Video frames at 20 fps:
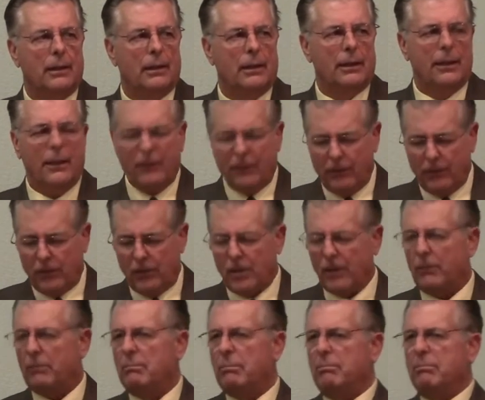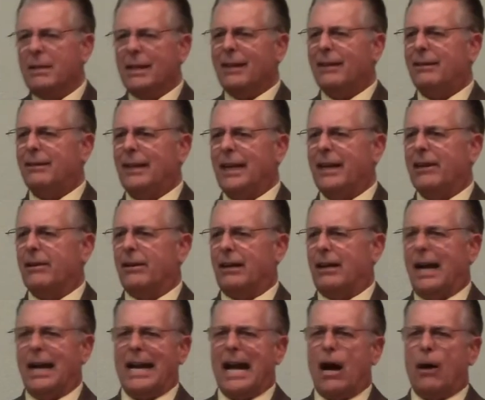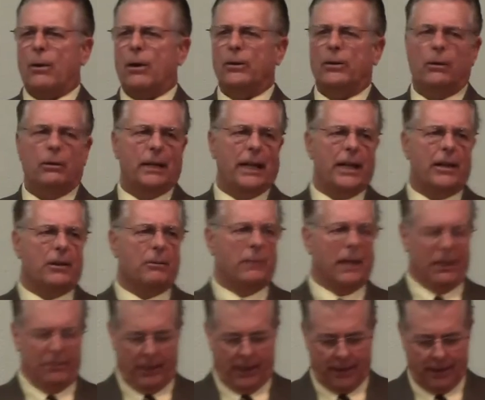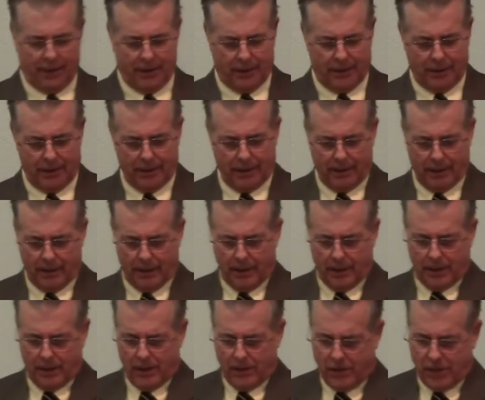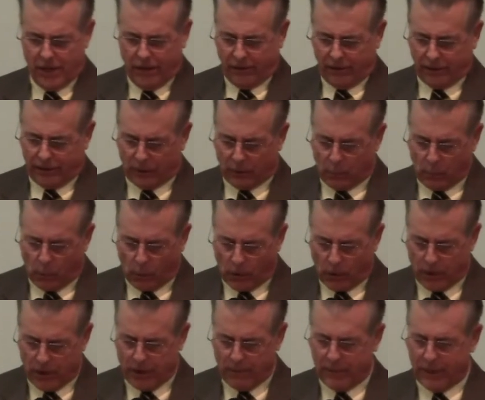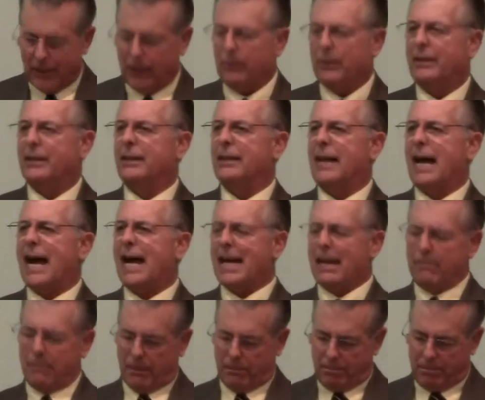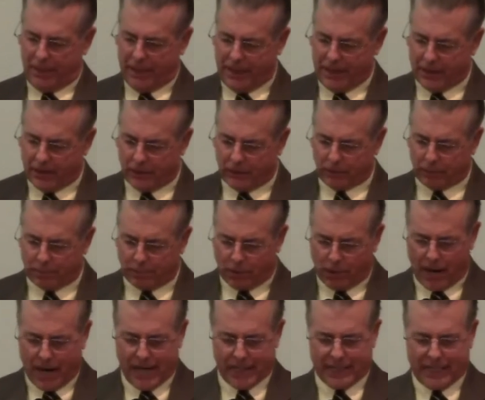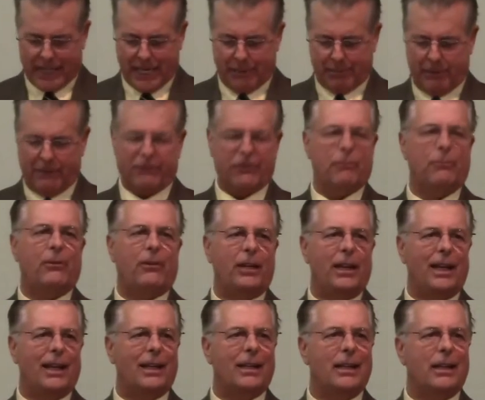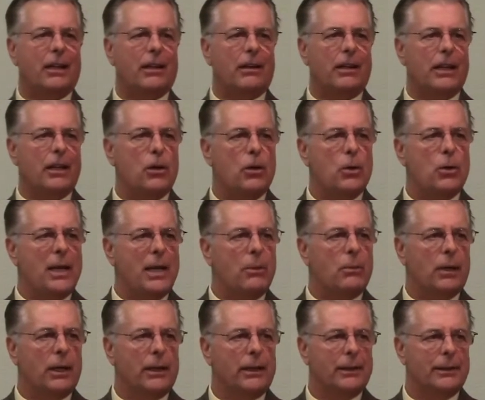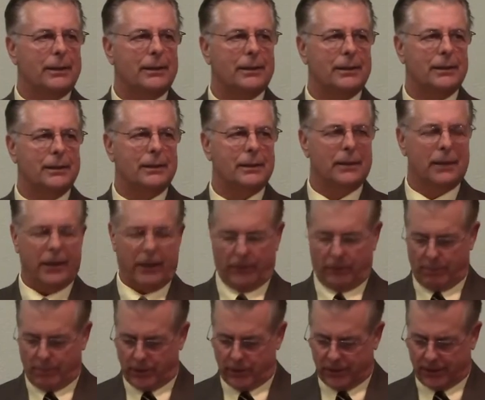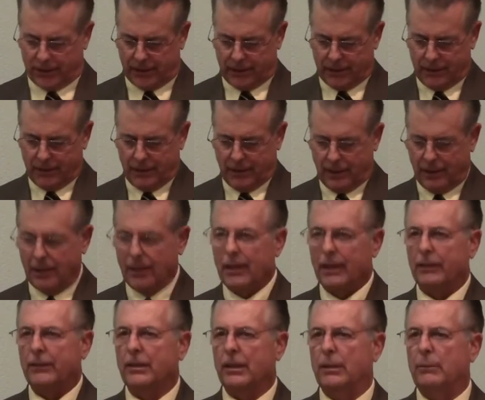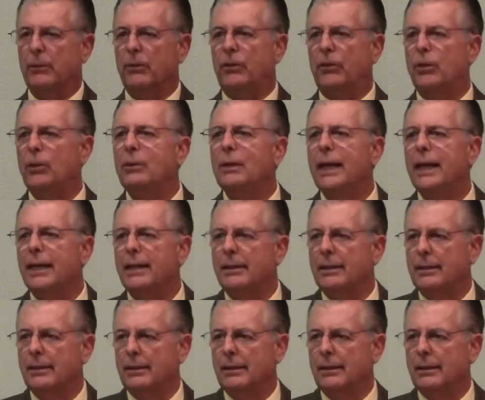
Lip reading: This is just minutes later, an hour or two later maybe. Jesus had warned him that he would deny him, but Peter's pride kept him from seeing clearly who he was as a person until it was too late.